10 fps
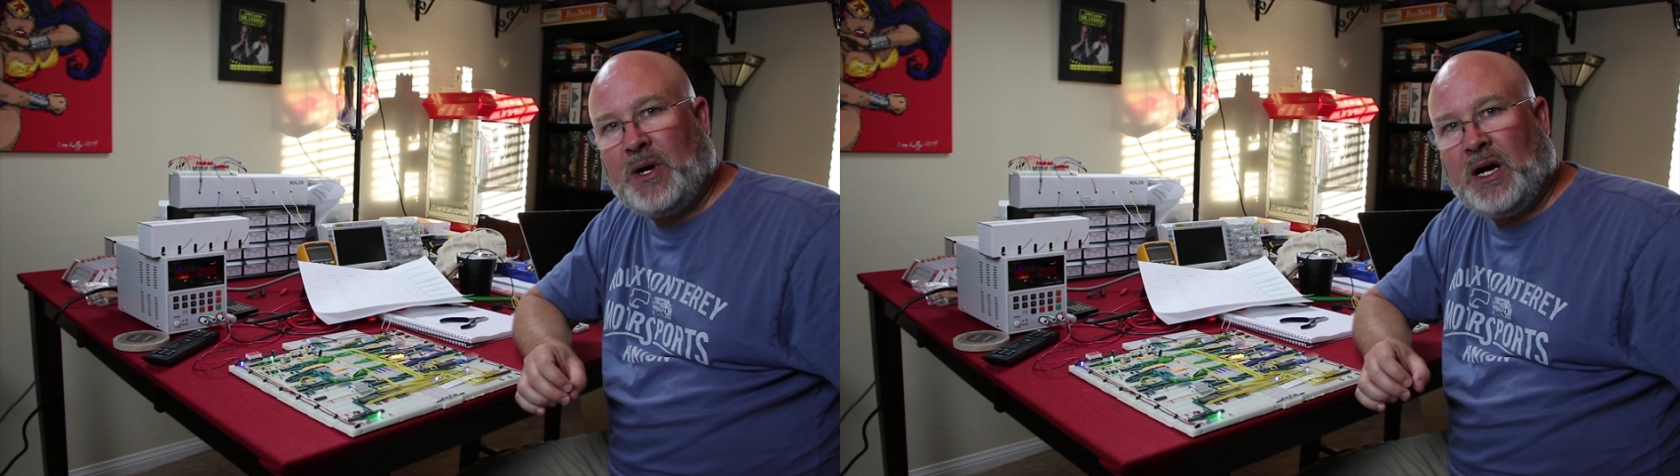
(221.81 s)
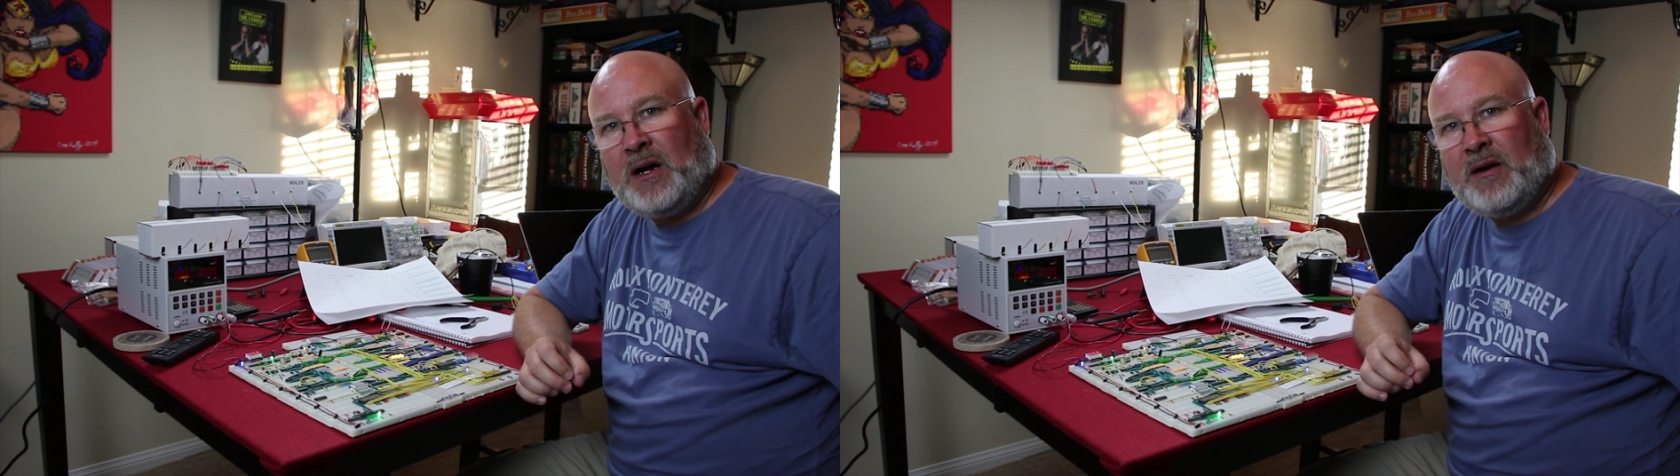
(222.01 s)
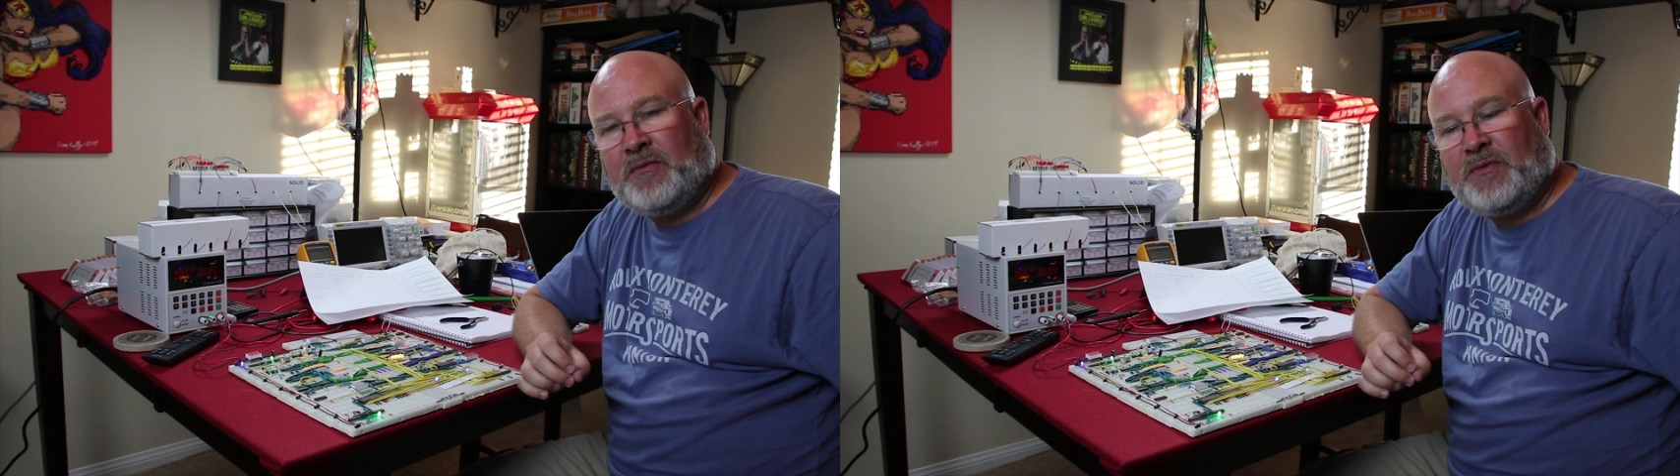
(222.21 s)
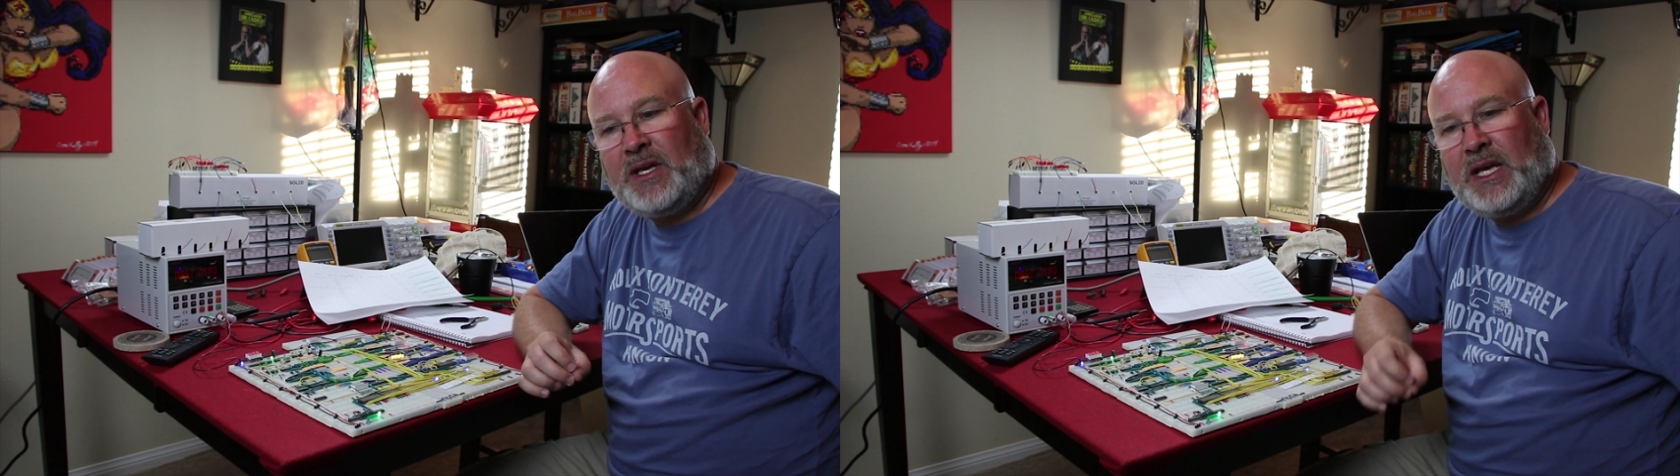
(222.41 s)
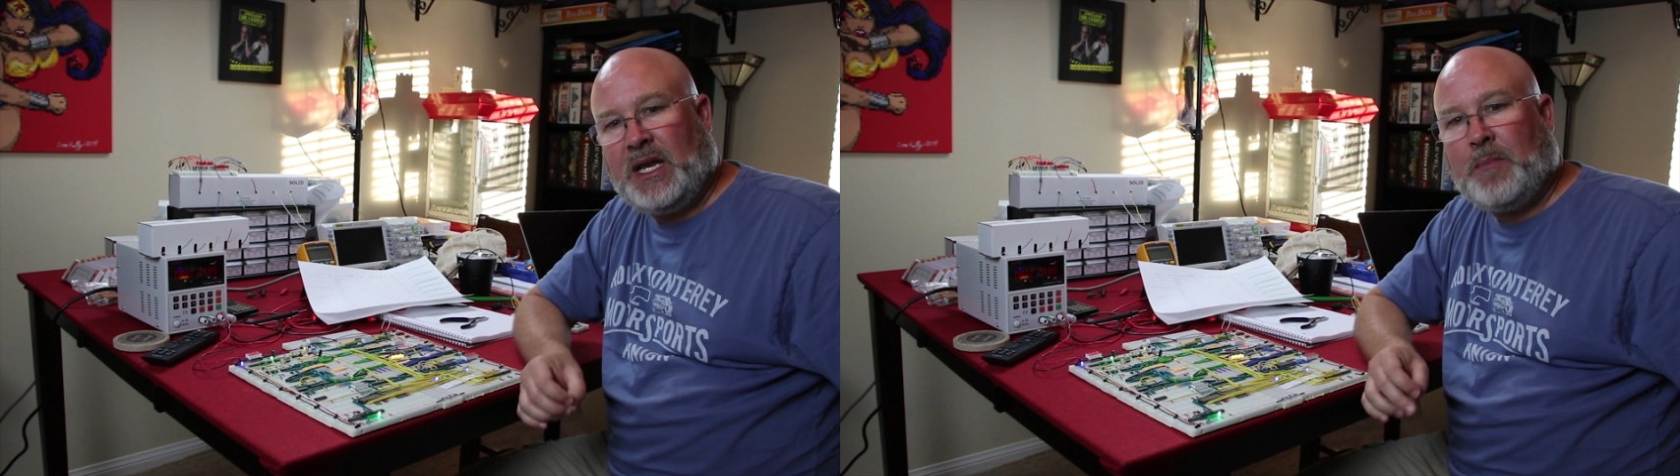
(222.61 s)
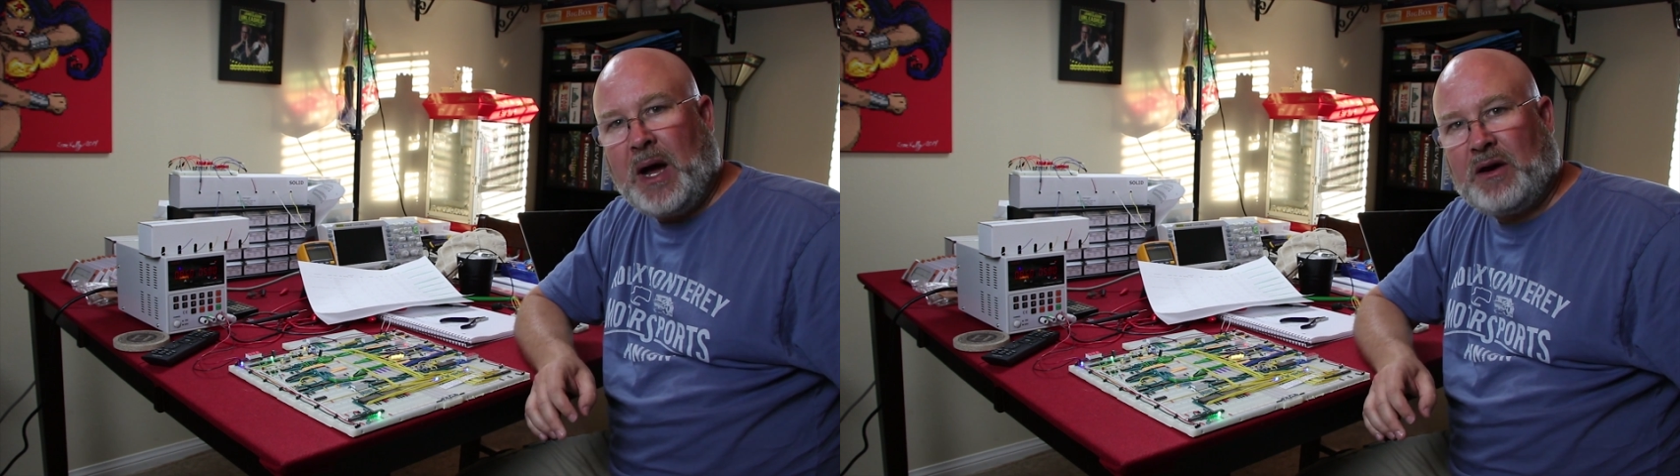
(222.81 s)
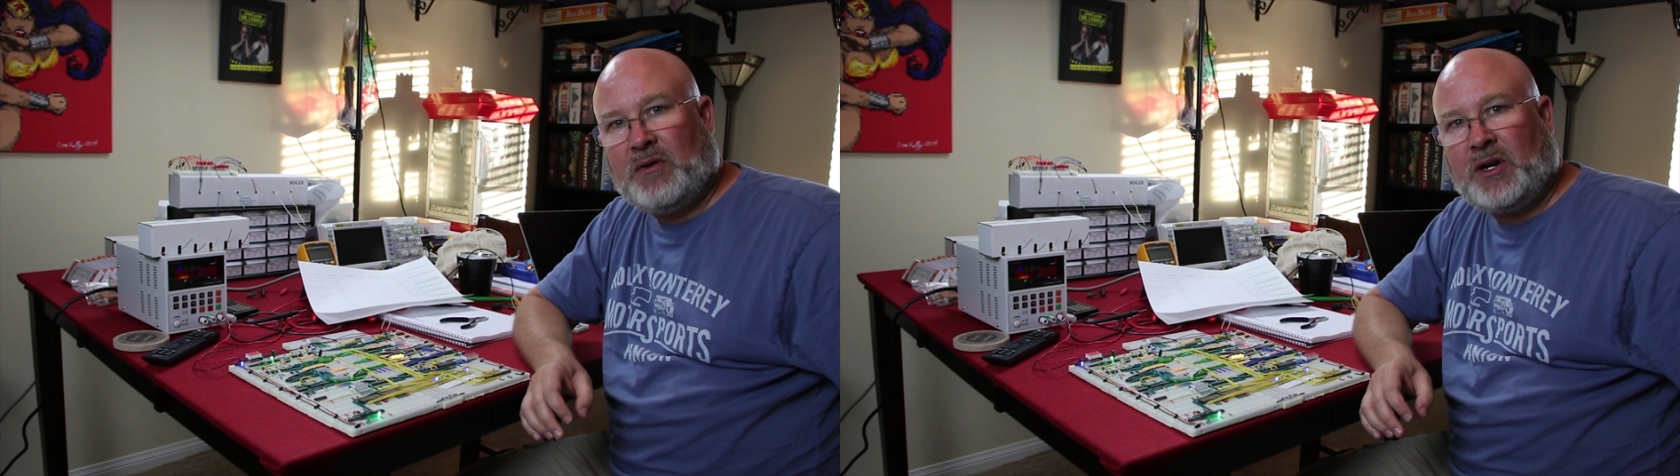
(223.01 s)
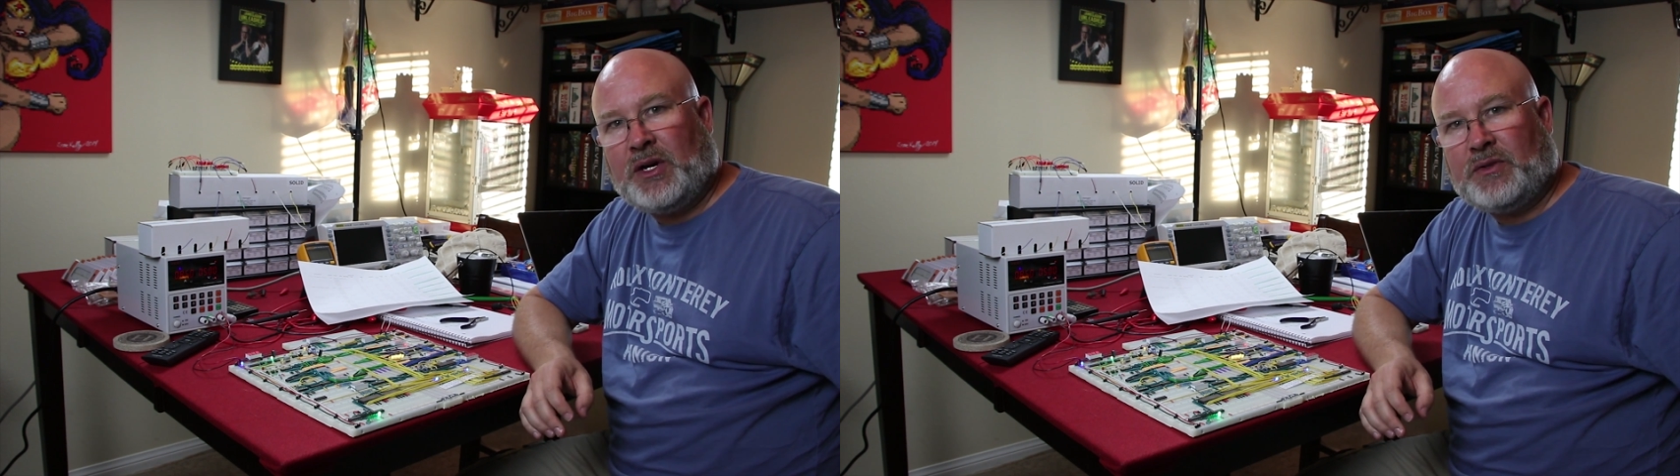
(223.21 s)
of any
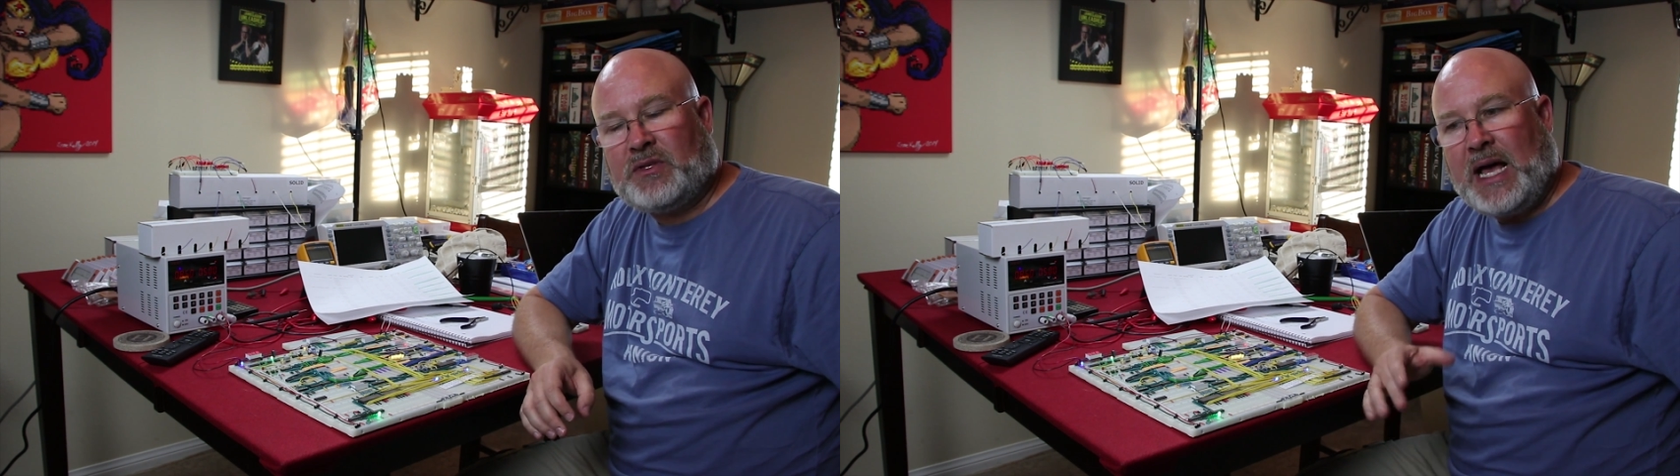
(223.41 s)
microcodes.